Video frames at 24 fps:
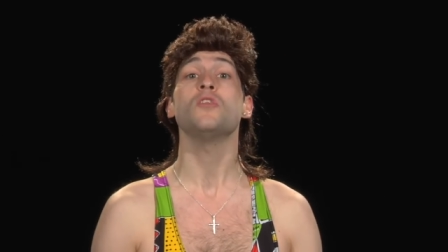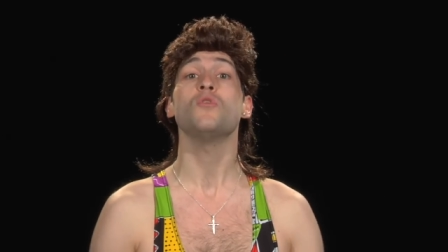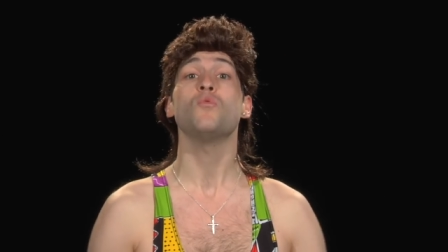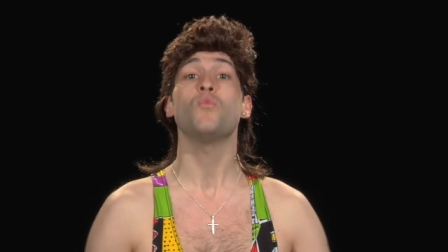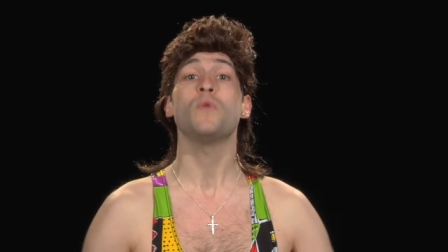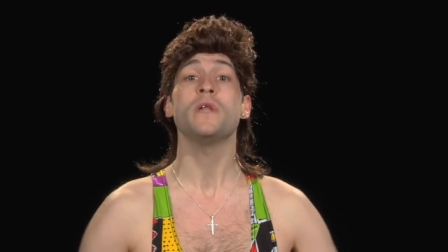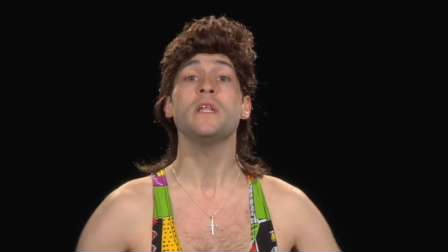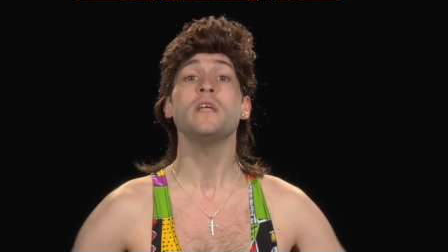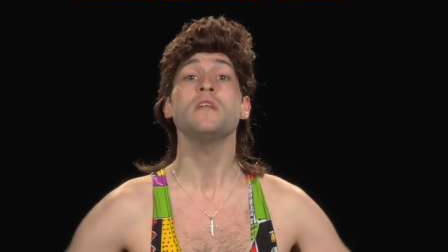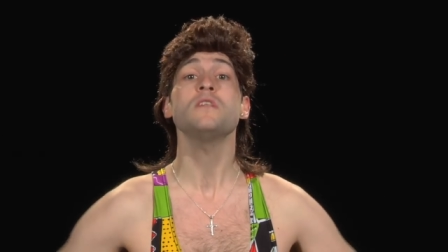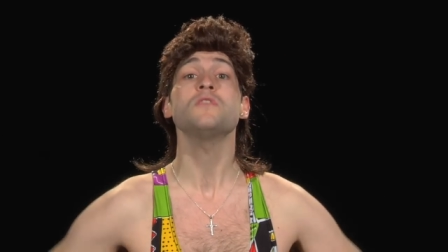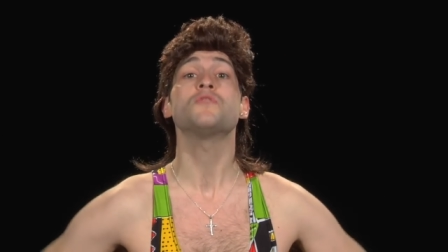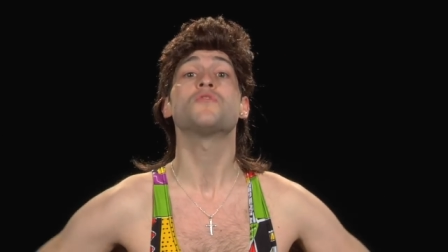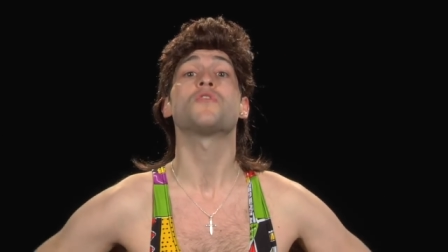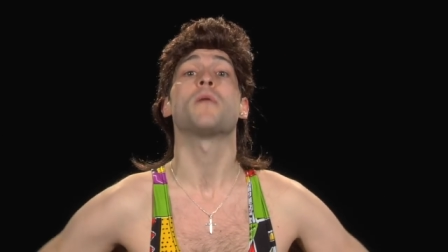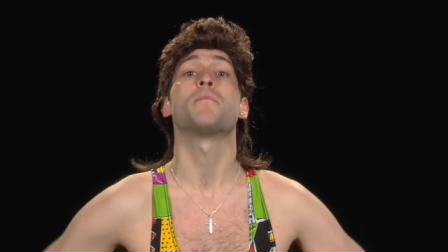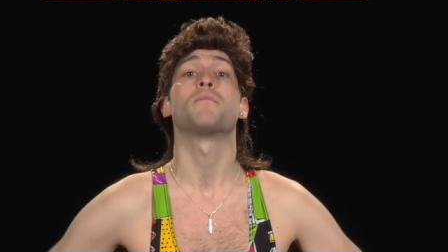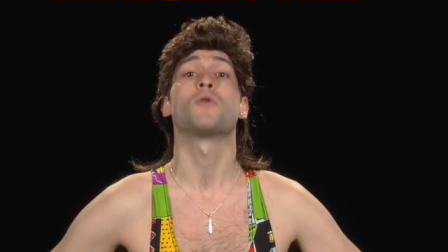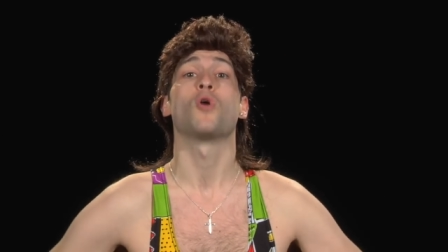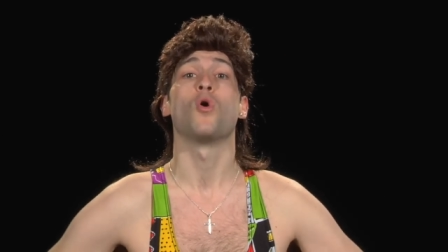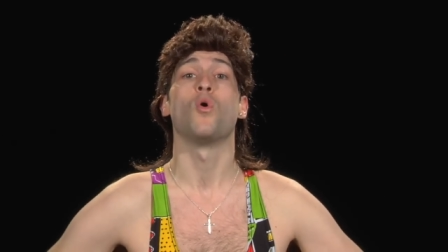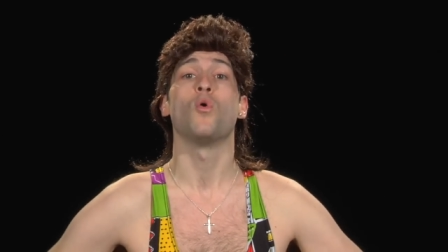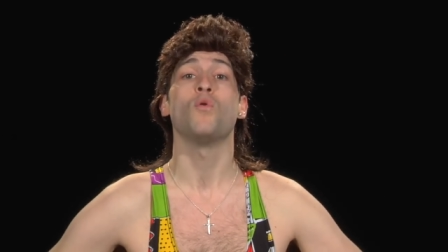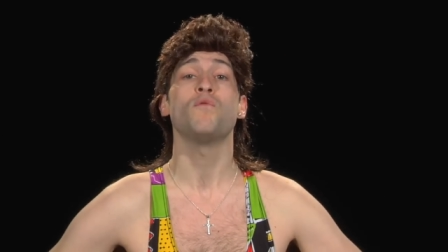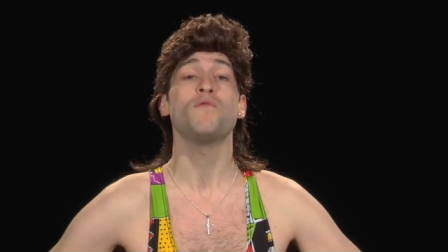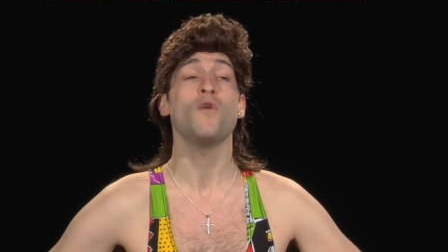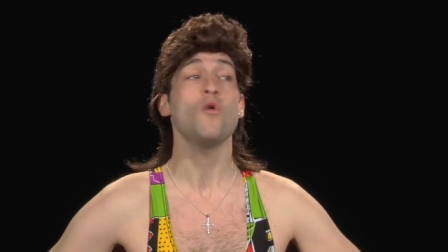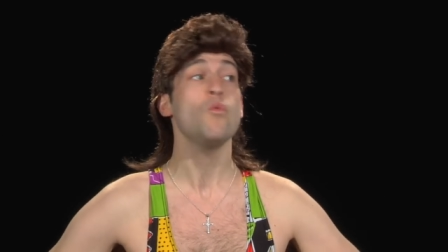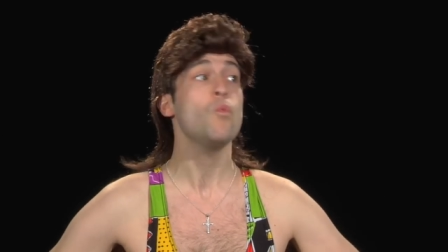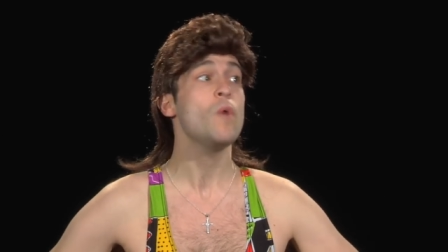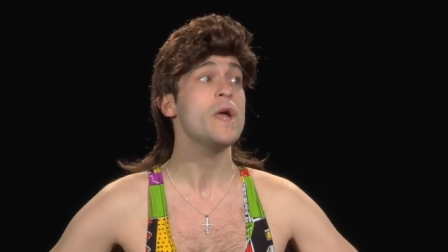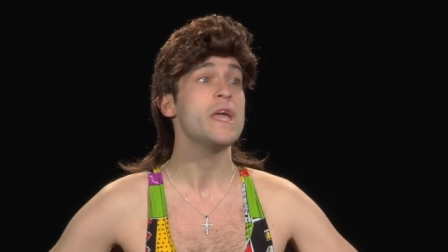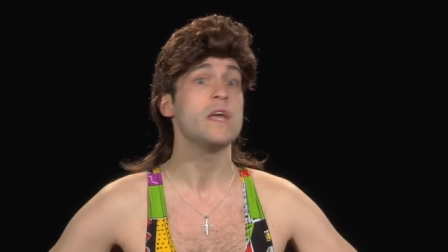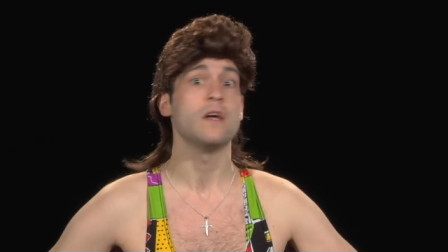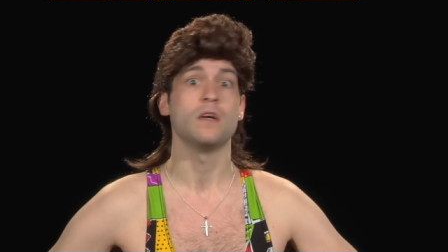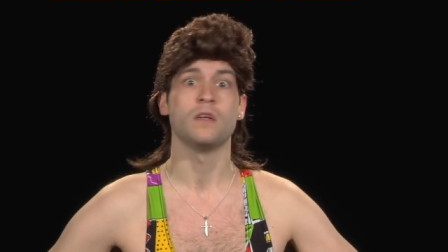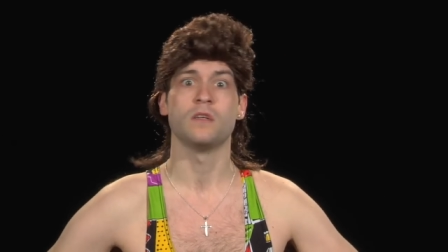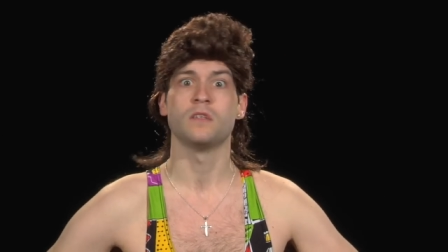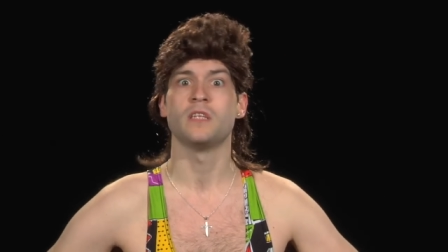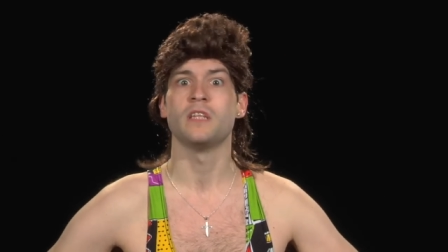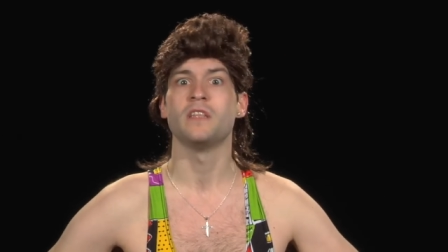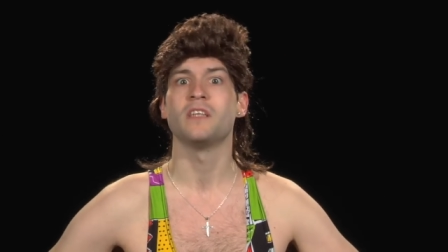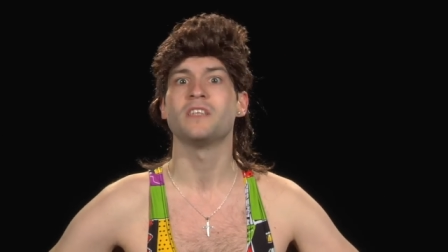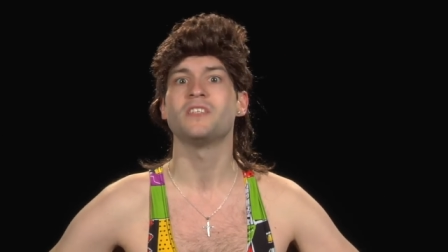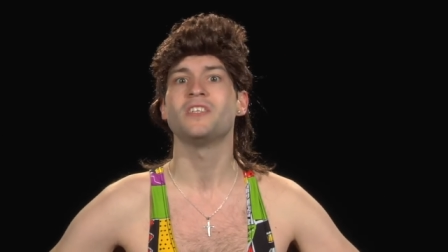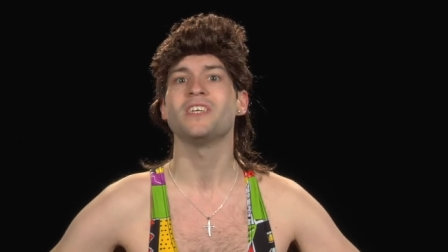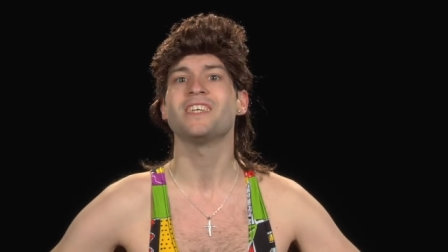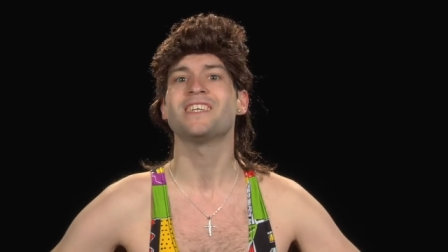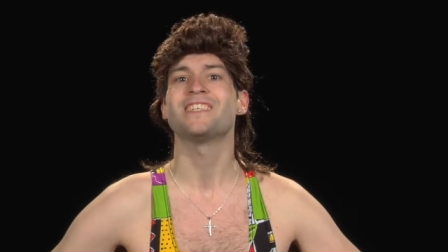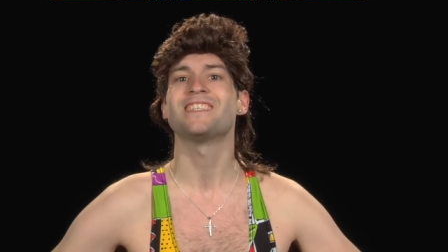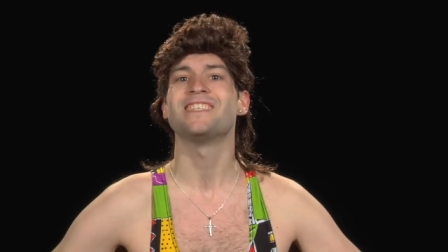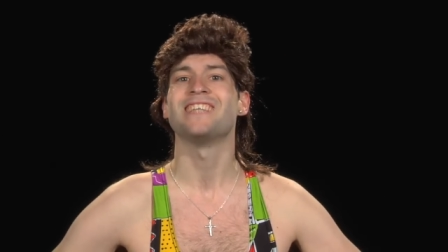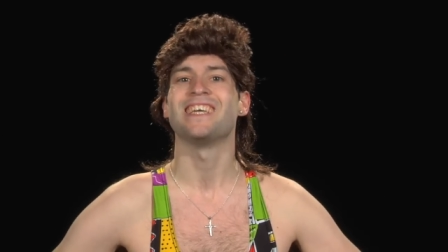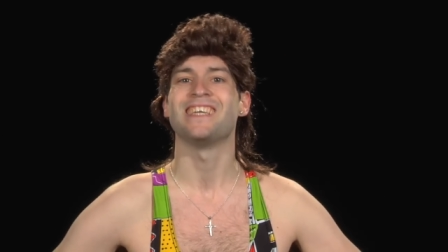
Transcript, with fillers: the winning drop goal for Wales in the Six